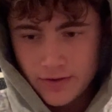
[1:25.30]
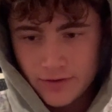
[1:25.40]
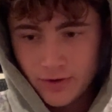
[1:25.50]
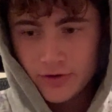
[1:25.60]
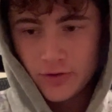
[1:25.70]

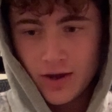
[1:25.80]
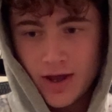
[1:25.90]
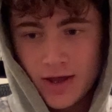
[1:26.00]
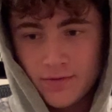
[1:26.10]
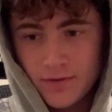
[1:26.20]
also
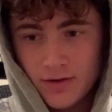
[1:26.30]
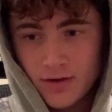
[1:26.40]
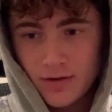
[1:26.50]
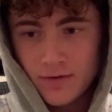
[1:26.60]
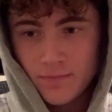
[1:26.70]
had
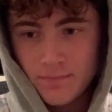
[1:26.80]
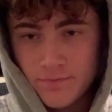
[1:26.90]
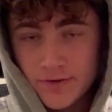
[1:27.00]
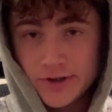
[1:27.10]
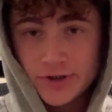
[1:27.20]

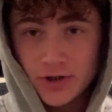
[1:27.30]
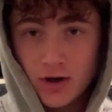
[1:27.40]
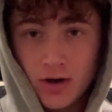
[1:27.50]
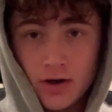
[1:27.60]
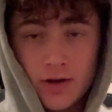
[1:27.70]
fish
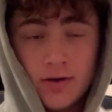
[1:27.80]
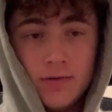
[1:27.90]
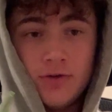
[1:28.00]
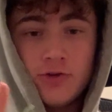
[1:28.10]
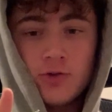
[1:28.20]

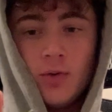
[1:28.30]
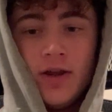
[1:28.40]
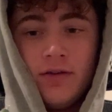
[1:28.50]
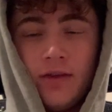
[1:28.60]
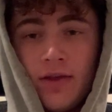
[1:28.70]
on
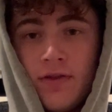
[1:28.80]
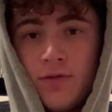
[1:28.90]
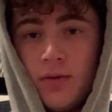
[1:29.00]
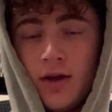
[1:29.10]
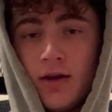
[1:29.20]
squid like this
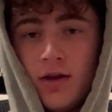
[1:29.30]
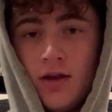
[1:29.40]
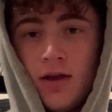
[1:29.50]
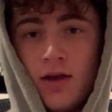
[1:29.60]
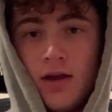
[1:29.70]
big,
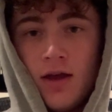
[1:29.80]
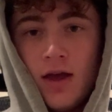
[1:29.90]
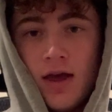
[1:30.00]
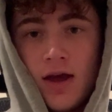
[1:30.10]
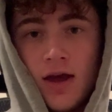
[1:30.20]

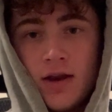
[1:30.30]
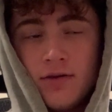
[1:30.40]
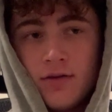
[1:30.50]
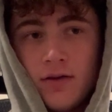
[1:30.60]
and